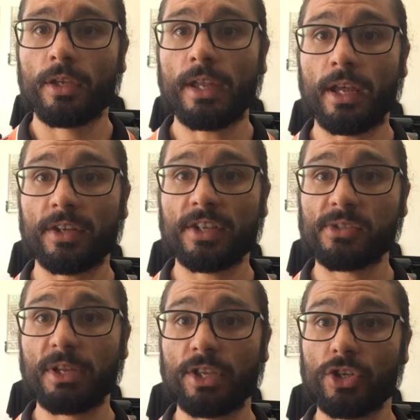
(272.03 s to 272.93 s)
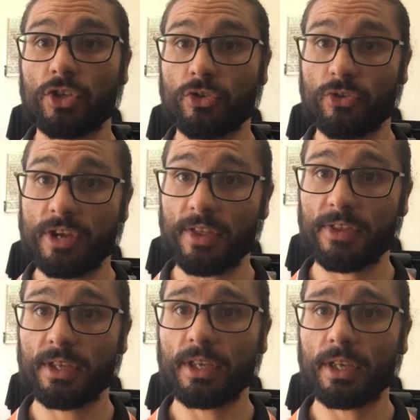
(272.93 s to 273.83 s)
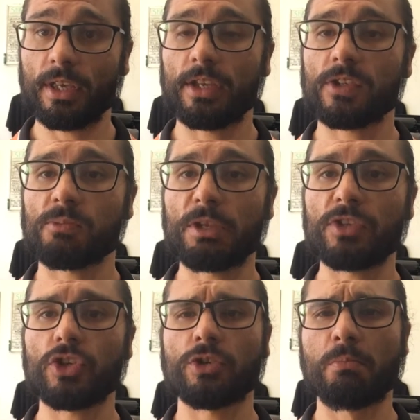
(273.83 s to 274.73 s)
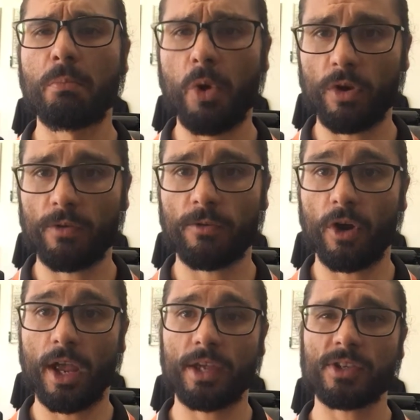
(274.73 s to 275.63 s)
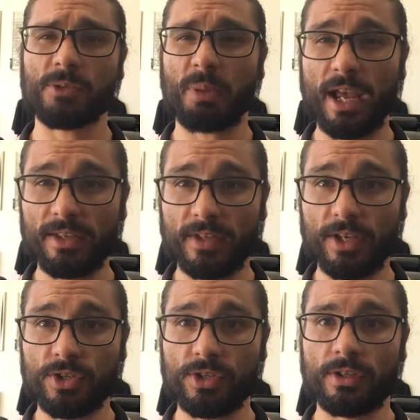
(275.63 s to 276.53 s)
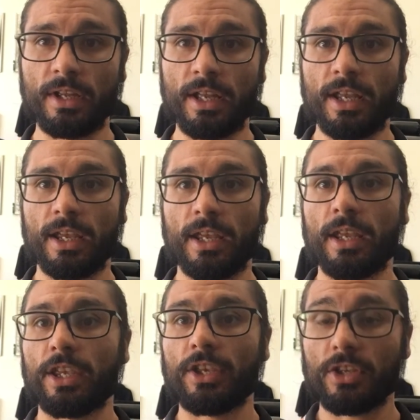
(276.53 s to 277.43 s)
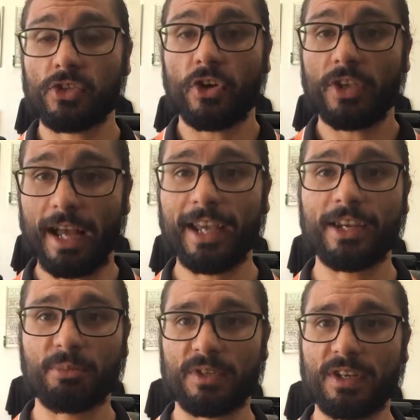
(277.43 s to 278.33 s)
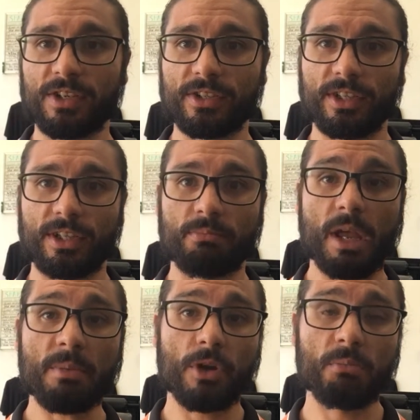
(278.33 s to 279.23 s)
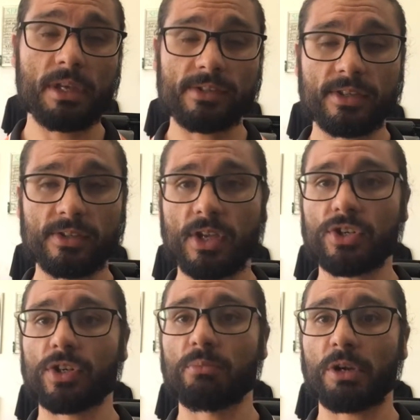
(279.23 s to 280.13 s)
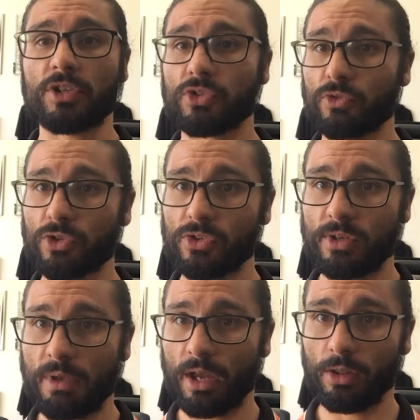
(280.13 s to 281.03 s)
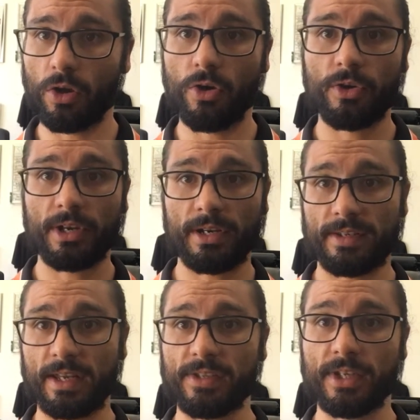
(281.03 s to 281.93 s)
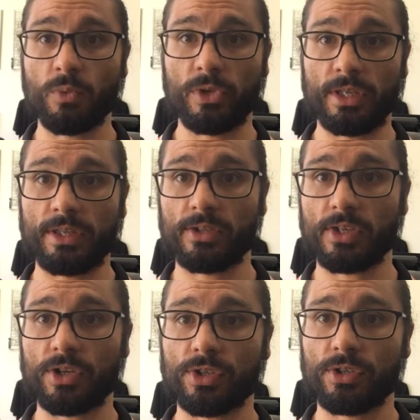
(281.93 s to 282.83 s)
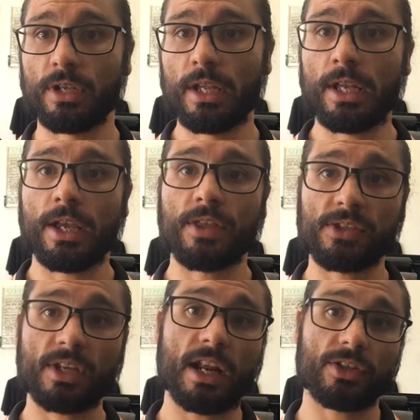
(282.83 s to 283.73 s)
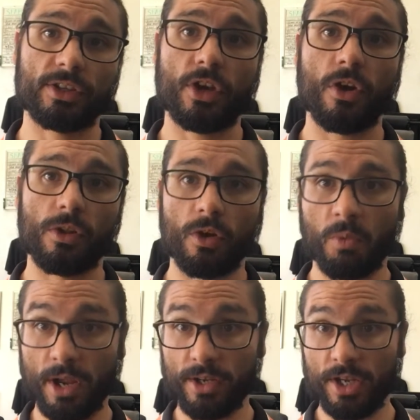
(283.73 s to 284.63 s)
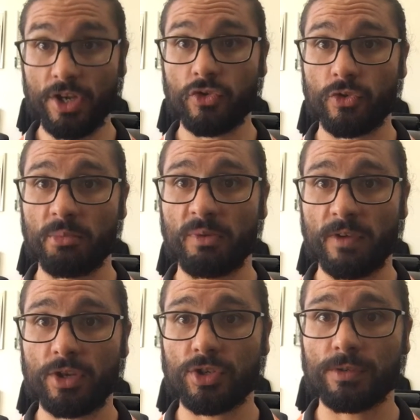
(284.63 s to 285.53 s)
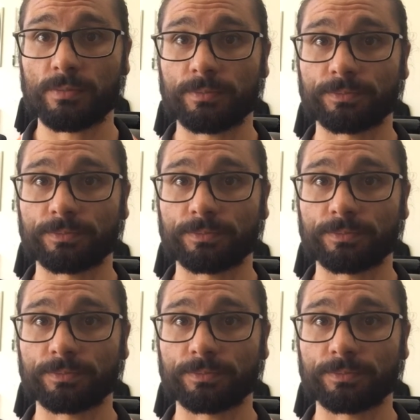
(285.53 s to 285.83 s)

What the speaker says: Now, it doesn't mean that you should do nothing. It just means you should modify and just pay attention. It's okay to potentially, maybe not miss the session, but just reduce the amount of load and intensity within the session. And this can actually go a long way to injury prevention.